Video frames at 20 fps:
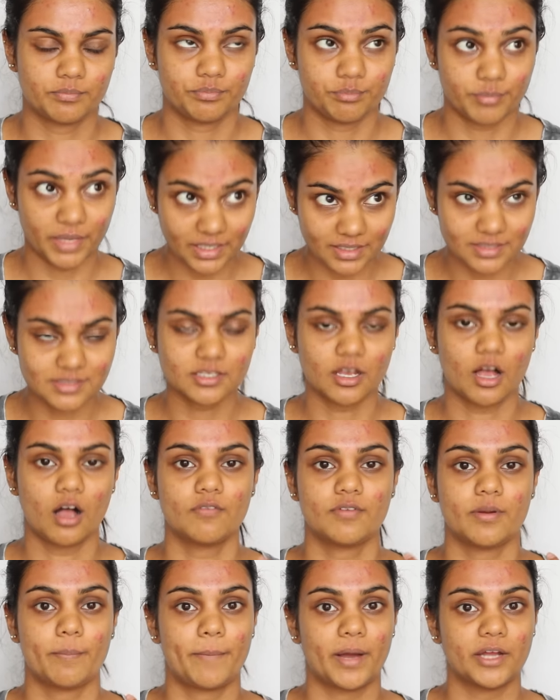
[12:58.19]
mix
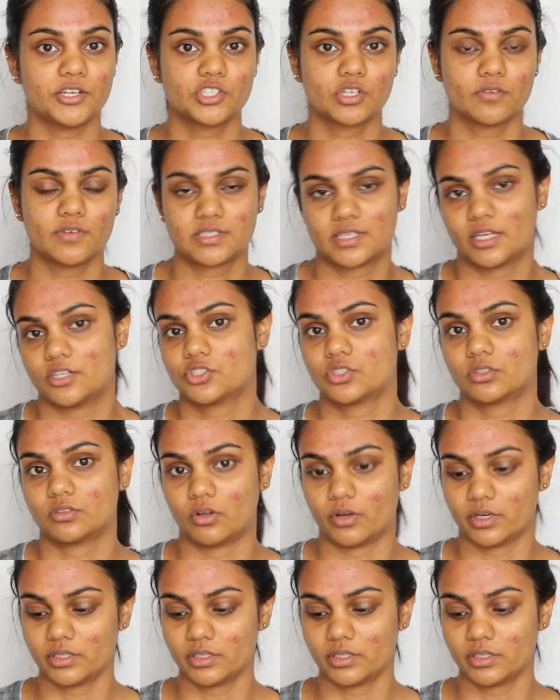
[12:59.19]
of a bunch of essential